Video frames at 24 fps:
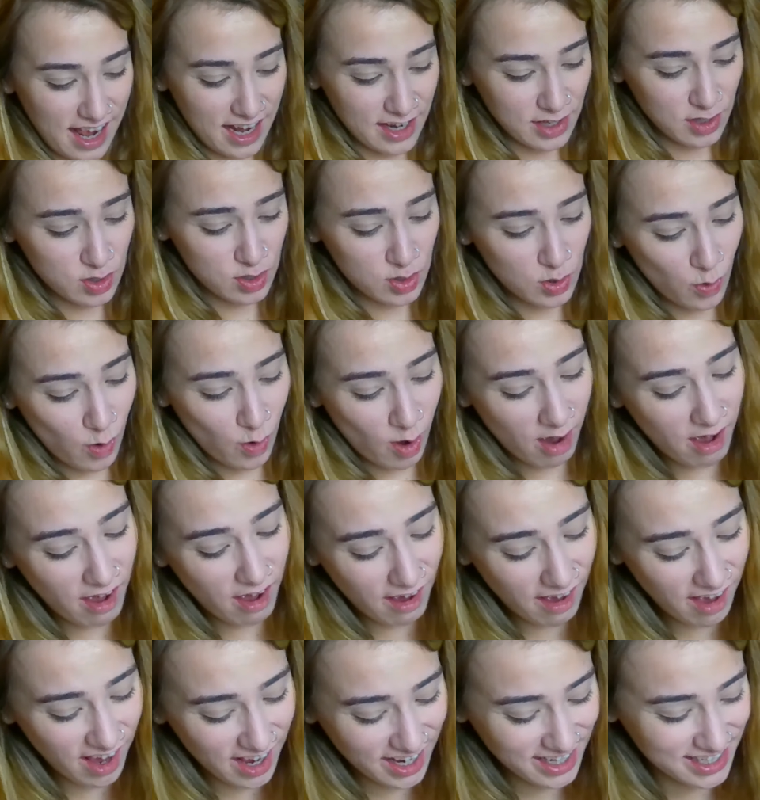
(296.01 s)
And it's so
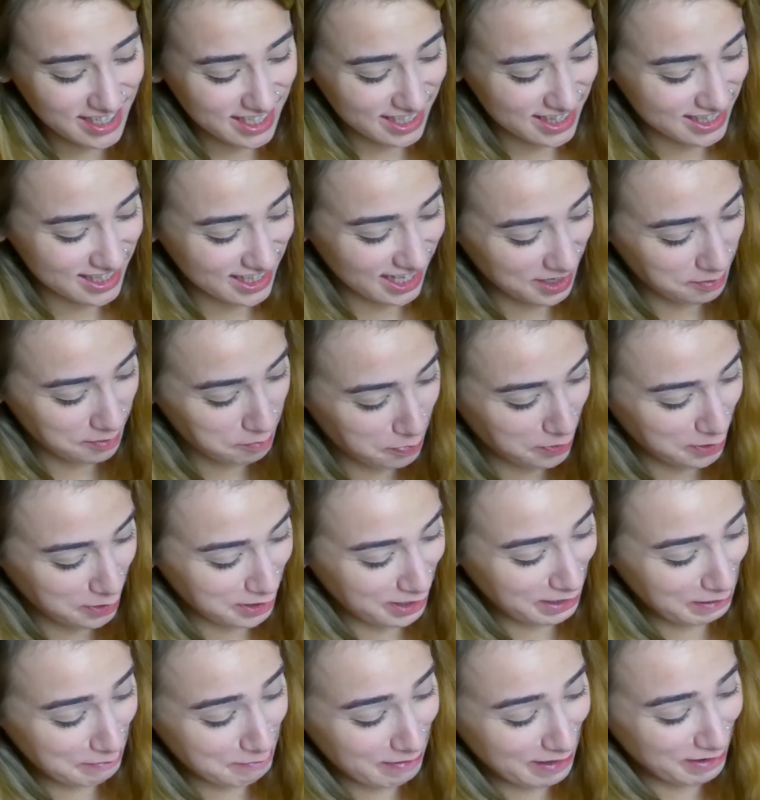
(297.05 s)
hot, it's like
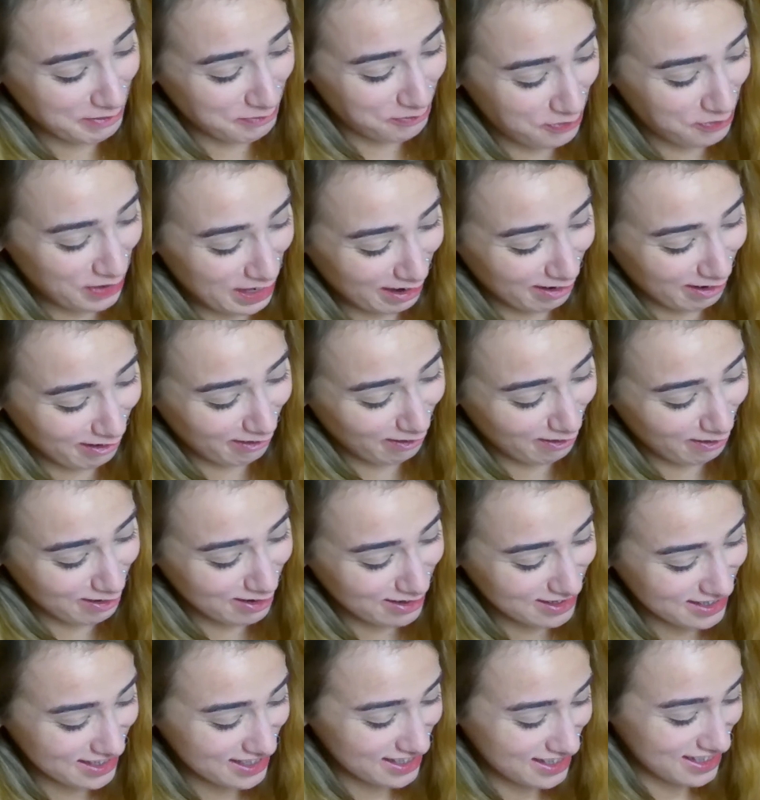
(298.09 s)
burning my
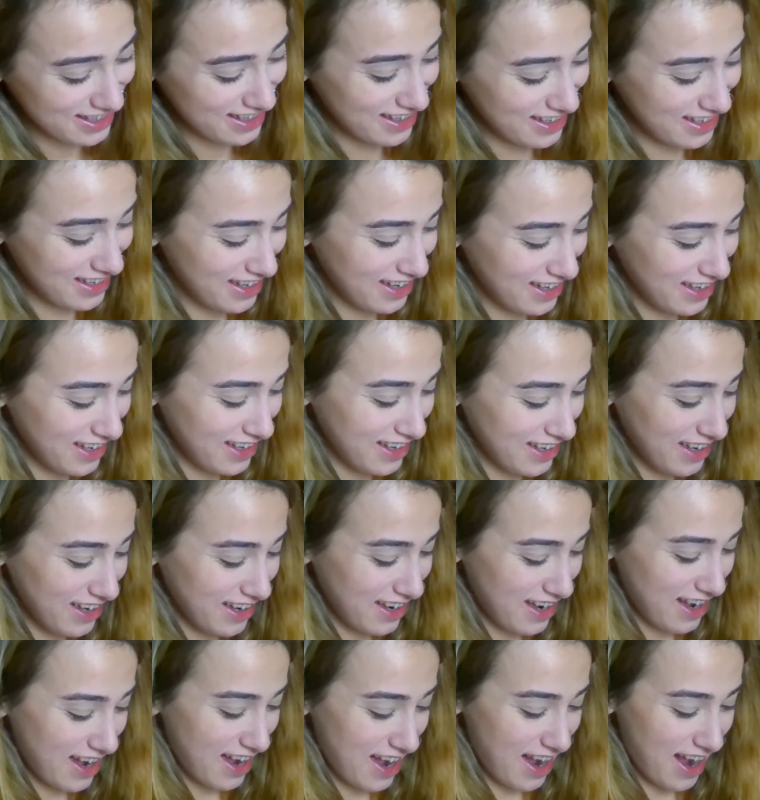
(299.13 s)
fingers.
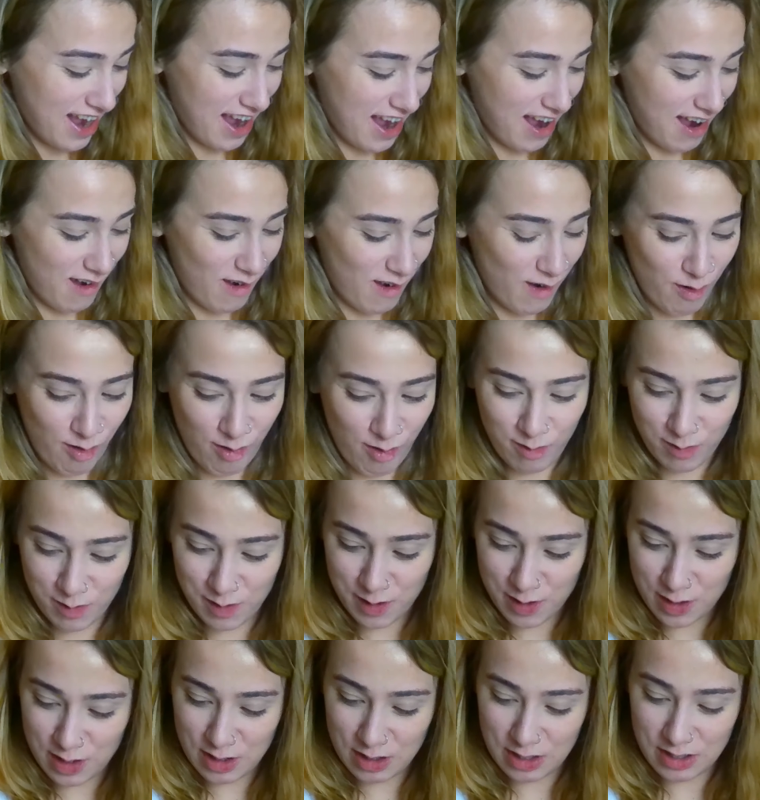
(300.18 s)

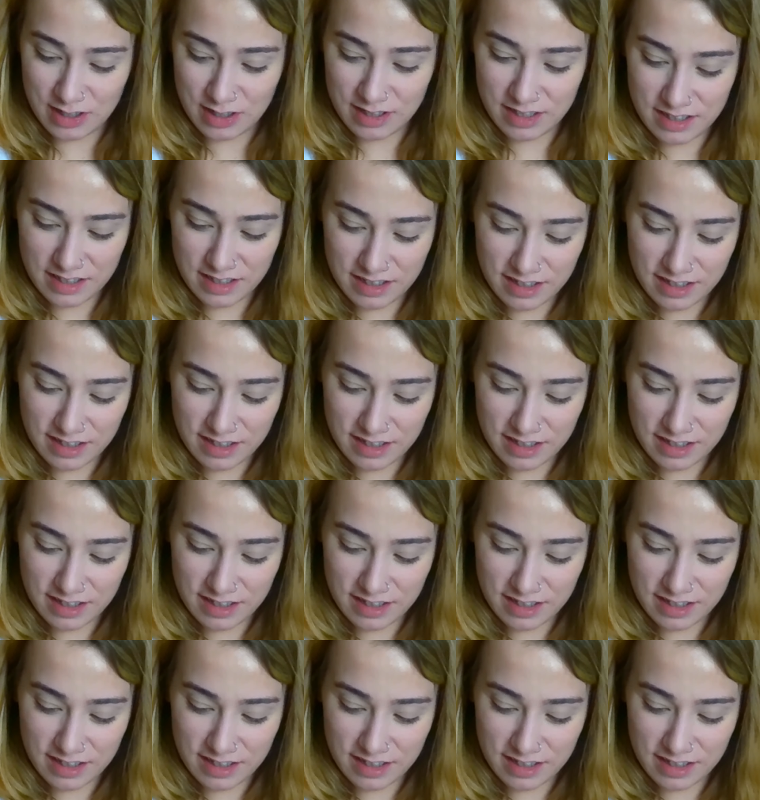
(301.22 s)
Ouch.